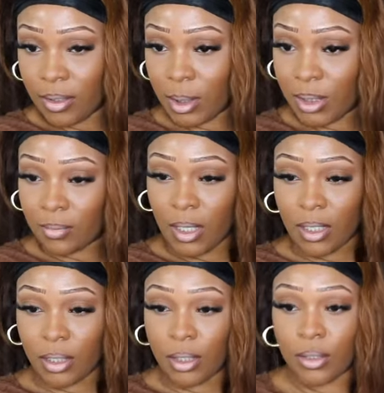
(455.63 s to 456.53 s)
It's just
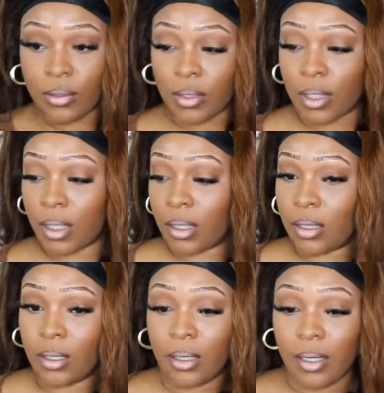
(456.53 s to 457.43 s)
making sure
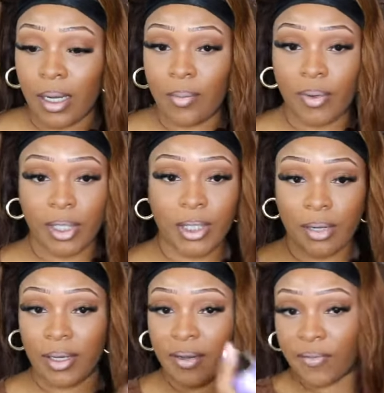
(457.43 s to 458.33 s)
I brush
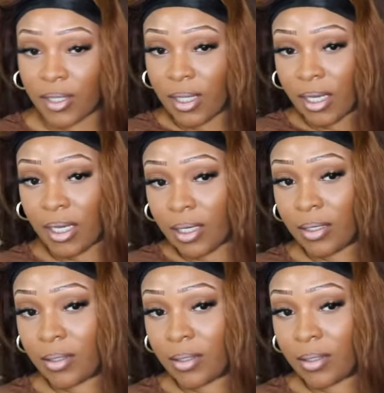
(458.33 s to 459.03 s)
out everything.